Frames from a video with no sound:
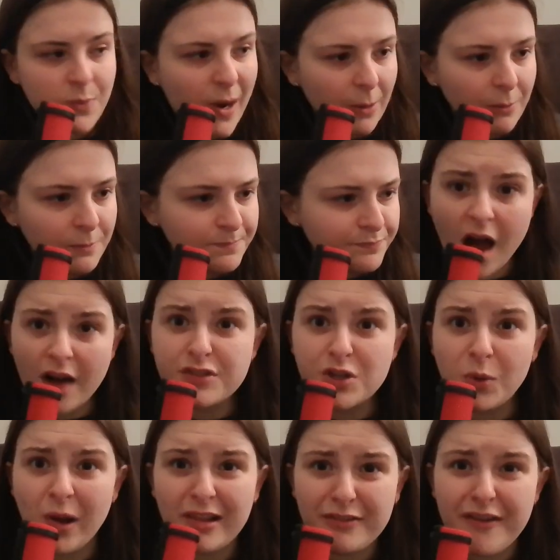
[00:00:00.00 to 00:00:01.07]
well, after
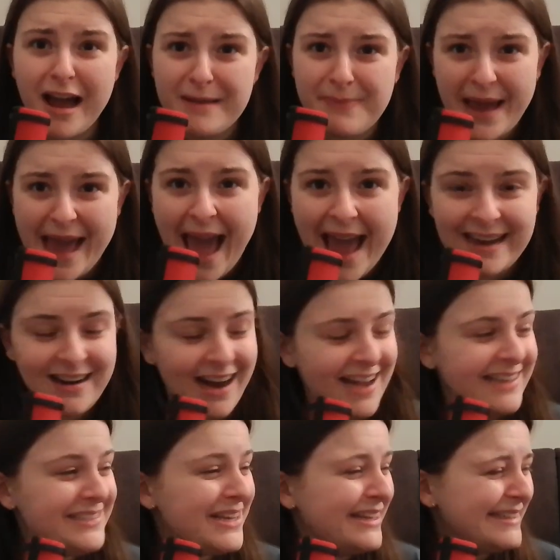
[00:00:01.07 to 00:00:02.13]
qualifying
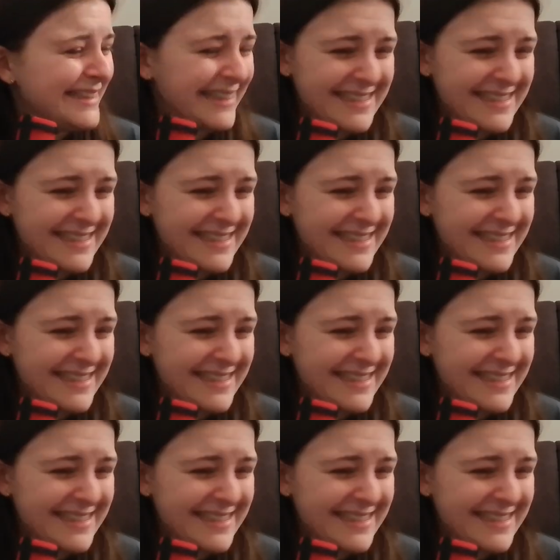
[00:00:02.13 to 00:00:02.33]
P8.